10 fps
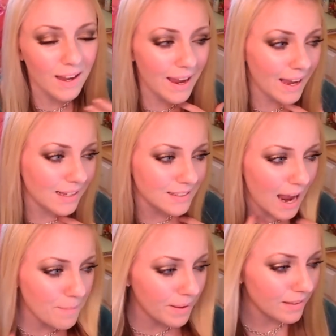and
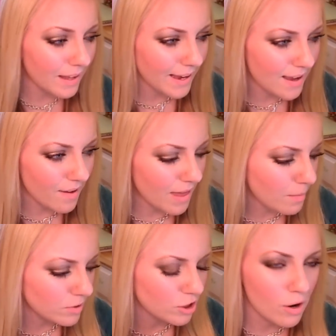I've been liking
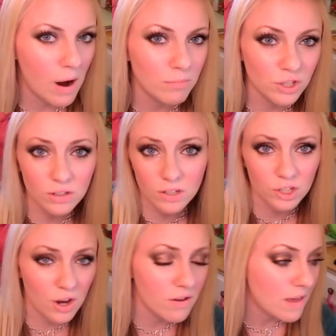them, so I'm just going to
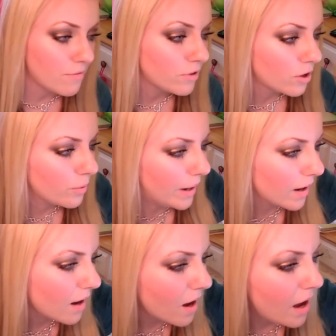show you them real quick.
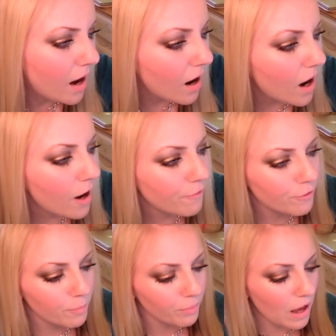
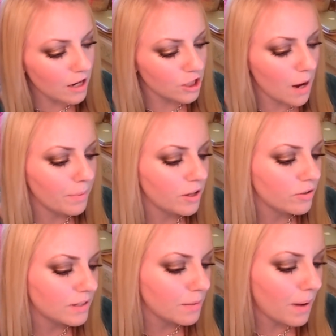For blush, I've been
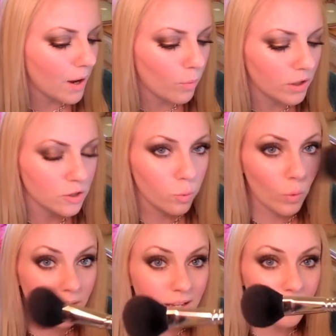using my
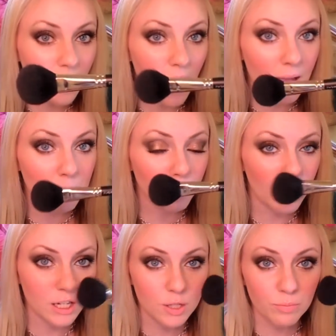129
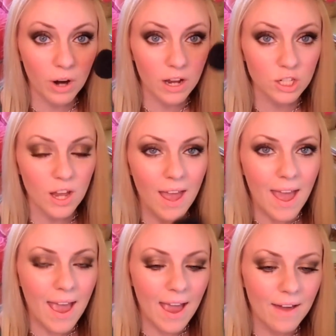blush brush,
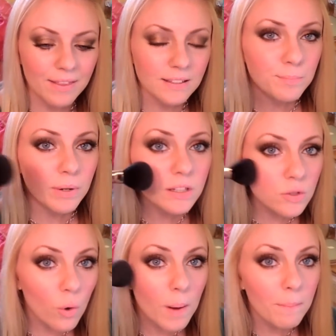and this puts
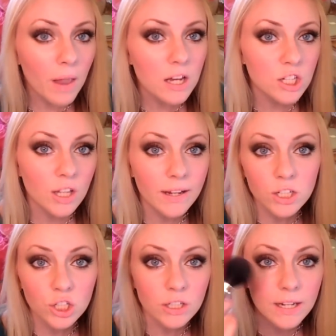on blush like a
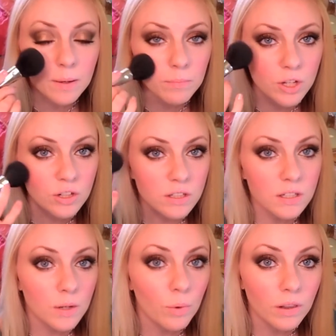dream. You just
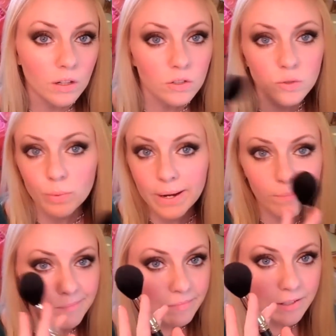need one little
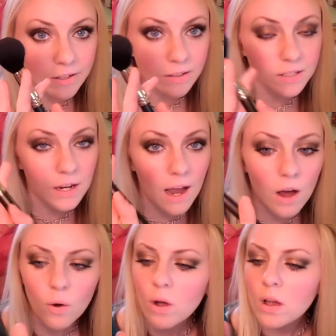swipe. It's good to
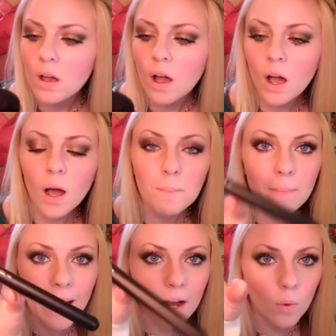go.
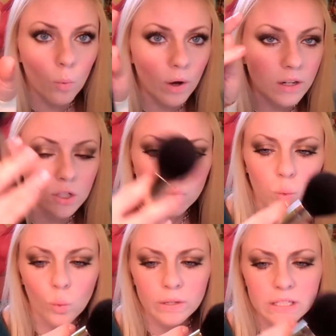MAC
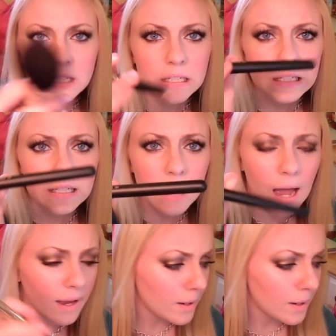129.